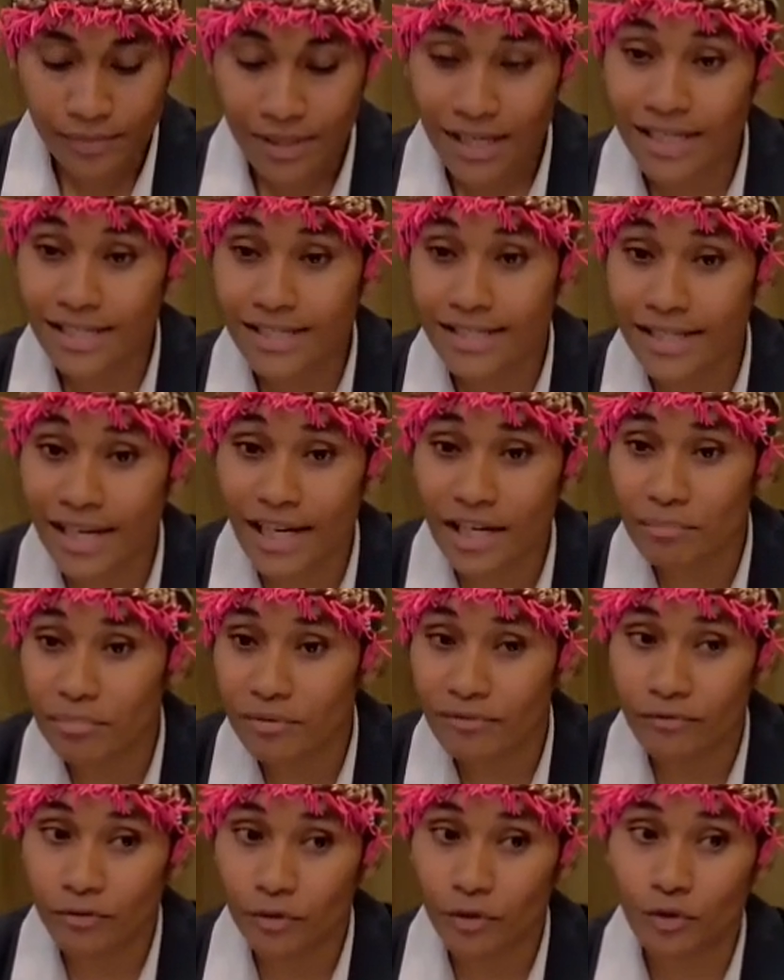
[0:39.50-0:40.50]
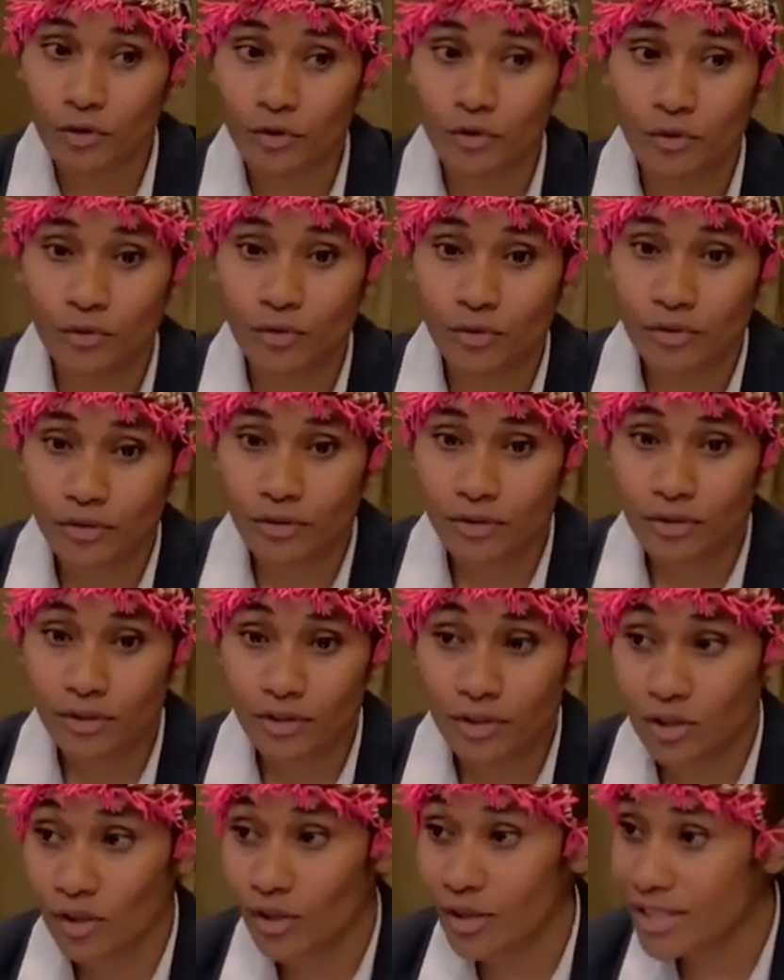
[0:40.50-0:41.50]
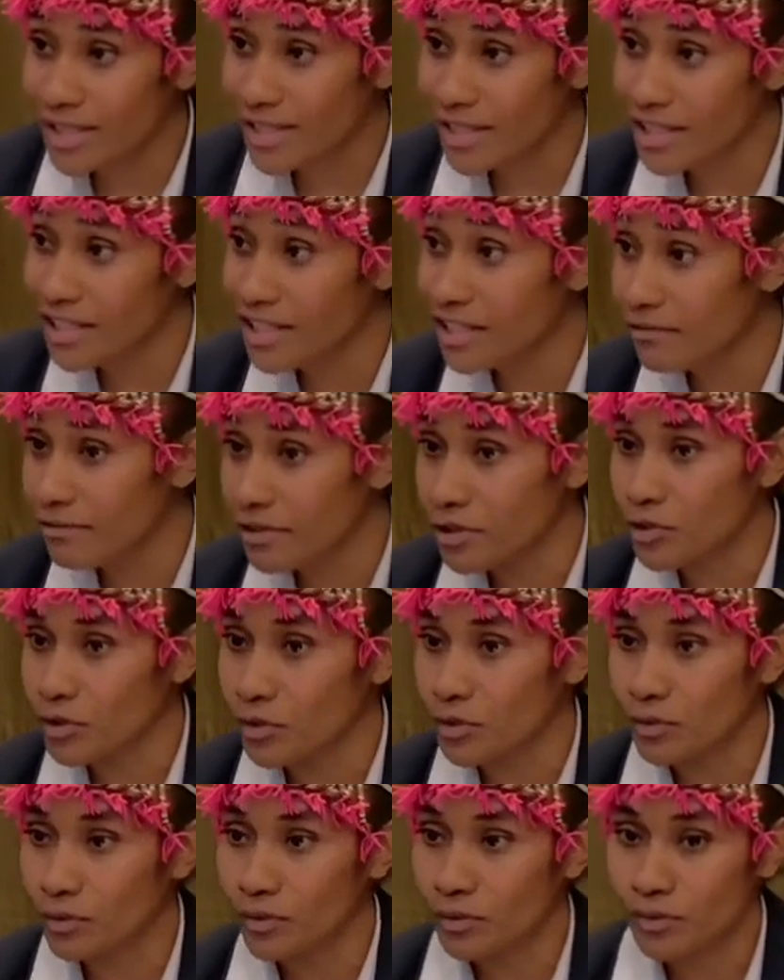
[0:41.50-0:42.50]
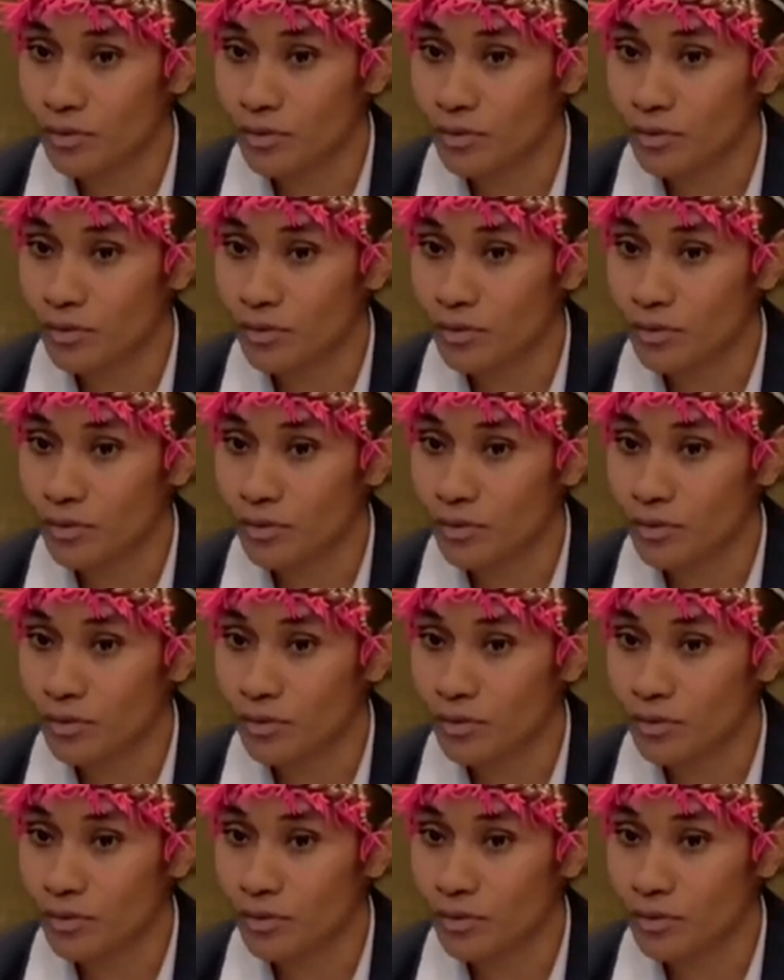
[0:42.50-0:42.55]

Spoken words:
I stand before you not as an individual,